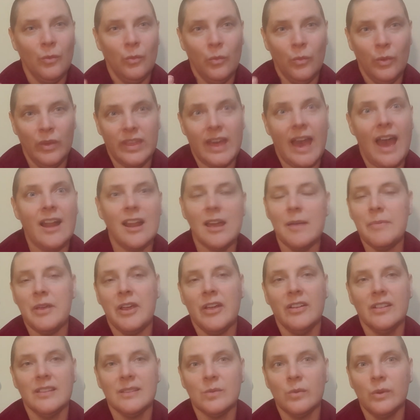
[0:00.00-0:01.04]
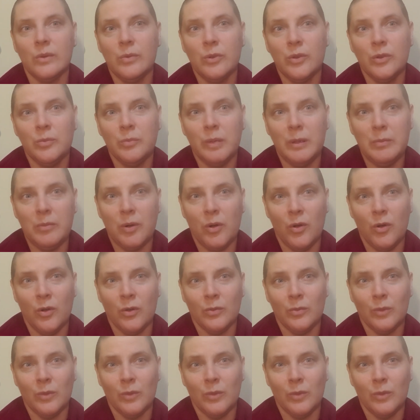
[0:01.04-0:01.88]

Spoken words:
Without our parents, we wouldn't be born.